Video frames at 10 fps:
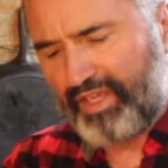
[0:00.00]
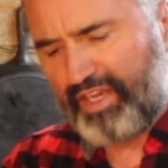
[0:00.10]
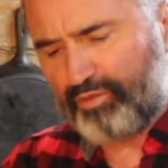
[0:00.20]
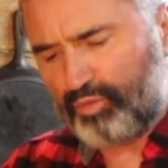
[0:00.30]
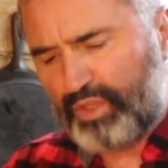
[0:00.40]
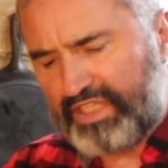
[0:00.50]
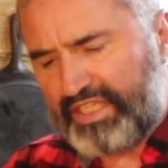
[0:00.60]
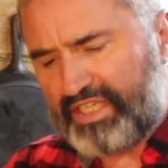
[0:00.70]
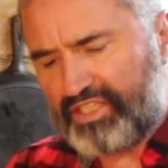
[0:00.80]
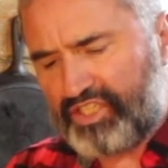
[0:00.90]
it
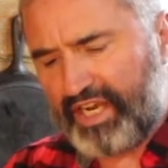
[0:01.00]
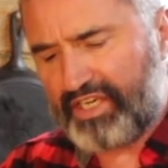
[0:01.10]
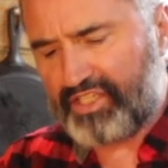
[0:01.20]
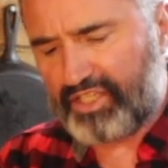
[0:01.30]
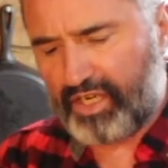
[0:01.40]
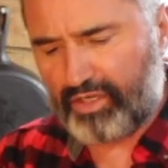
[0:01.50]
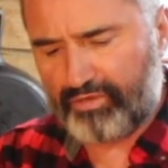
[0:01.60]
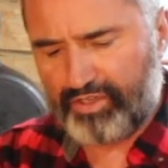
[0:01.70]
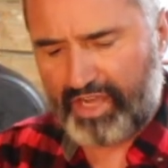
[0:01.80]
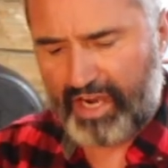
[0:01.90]
really can change the color
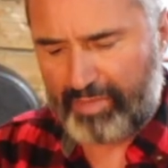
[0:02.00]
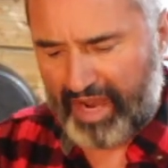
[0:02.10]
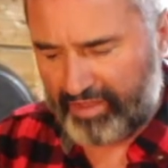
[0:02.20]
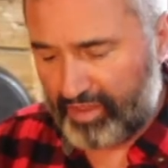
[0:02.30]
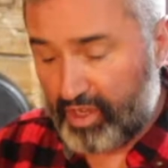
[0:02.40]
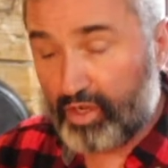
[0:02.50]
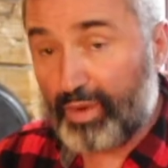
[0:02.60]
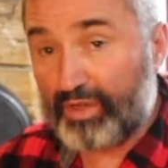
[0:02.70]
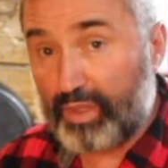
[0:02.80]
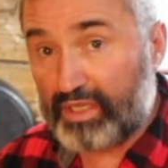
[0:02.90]
of your dye bath
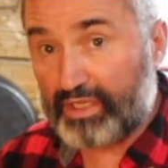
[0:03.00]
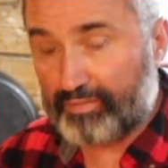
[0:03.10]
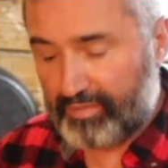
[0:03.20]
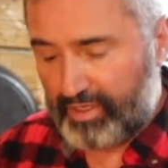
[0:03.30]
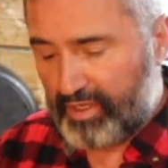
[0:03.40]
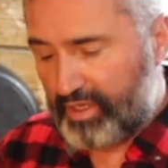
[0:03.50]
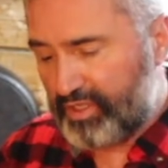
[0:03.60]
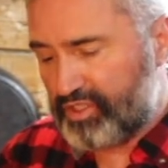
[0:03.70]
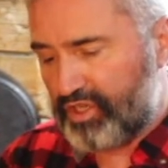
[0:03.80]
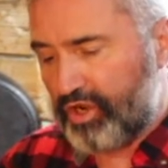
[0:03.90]
quite quickly.
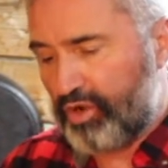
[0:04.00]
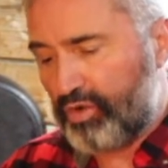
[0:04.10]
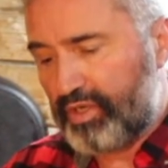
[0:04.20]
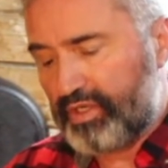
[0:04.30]
And so